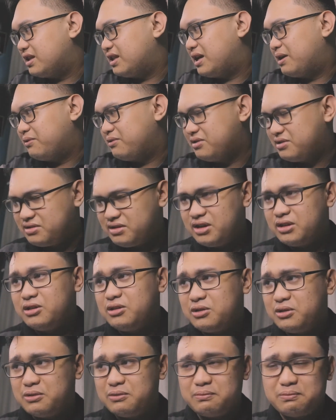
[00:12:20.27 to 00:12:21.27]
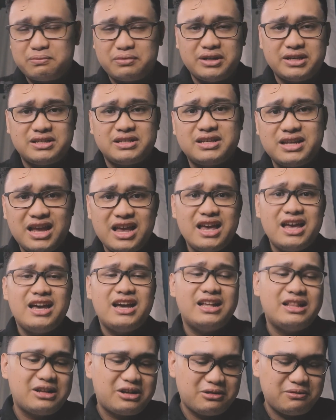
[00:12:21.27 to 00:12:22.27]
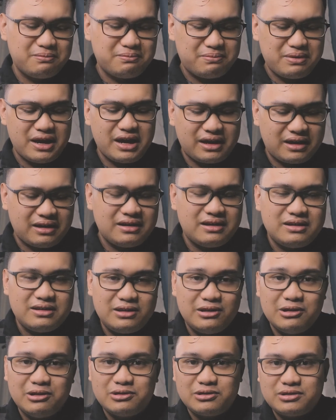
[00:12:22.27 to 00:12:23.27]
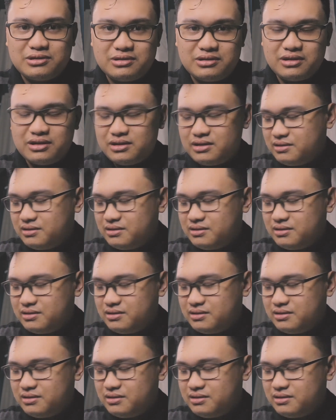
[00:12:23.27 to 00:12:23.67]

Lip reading: and I would try to compress and compact those